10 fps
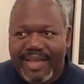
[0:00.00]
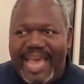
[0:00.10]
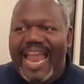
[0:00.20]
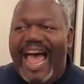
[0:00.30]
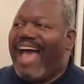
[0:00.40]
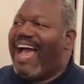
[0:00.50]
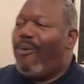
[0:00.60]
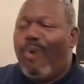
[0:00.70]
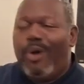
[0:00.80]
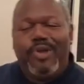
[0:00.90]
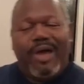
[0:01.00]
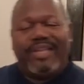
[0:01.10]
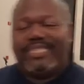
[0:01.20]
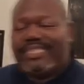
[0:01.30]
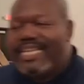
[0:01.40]
And I want y'all
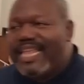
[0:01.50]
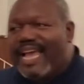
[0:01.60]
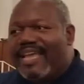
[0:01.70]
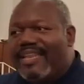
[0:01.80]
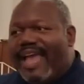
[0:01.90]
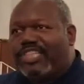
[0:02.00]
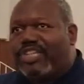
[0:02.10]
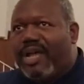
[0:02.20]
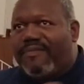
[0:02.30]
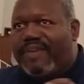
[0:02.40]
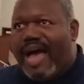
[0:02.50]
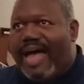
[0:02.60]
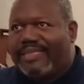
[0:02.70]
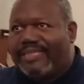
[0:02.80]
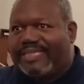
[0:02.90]
to see that connection of
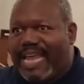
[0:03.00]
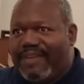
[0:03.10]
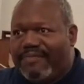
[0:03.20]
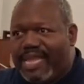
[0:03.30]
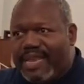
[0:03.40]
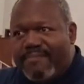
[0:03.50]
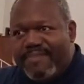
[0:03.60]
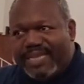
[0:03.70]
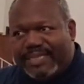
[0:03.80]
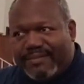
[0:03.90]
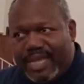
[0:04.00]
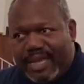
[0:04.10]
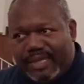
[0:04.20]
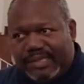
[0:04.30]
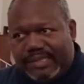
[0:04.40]
God's safety in the midst of
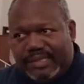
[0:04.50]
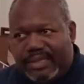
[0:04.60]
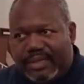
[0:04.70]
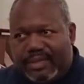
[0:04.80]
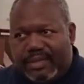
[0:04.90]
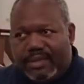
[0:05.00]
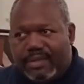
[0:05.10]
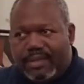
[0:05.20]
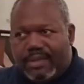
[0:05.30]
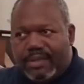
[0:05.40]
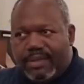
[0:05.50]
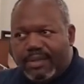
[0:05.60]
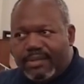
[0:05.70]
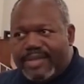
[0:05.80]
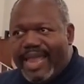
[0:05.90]
this.
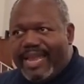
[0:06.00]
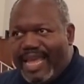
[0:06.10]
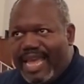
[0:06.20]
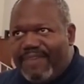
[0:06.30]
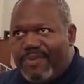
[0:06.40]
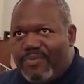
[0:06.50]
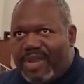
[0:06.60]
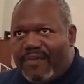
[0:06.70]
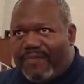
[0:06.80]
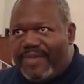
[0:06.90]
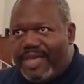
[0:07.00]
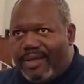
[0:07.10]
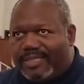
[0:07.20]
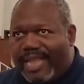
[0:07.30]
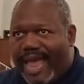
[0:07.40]
That even when it
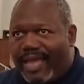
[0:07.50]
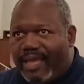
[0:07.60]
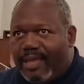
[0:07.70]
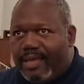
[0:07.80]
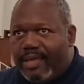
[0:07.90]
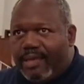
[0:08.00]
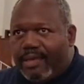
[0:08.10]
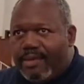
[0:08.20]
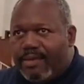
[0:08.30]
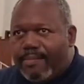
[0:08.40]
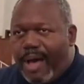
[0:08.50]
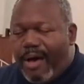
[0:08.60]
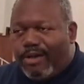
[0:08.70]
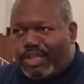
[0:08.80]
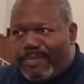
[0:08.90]
feels like
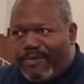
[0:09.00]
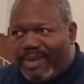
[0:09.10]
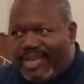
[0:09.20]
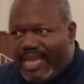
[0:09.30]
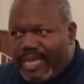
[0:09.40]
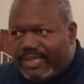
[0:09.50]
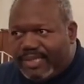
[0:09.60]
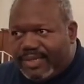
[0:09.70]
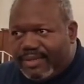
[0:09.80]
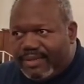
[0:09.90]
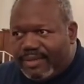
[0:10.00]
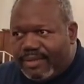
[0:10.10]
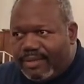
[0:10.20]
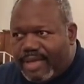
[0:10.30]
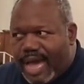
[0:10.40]
Paul should be released,
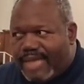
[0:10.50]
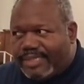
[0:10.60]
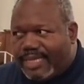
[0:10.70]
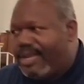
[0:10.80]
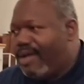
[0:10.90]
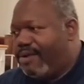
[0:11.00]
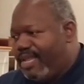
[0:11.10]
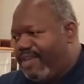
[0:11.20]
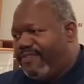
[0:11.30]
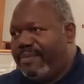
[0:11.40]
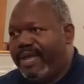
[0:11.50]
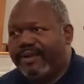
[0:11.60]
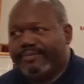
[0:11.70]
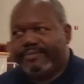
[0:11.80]
God says, no, leave him there.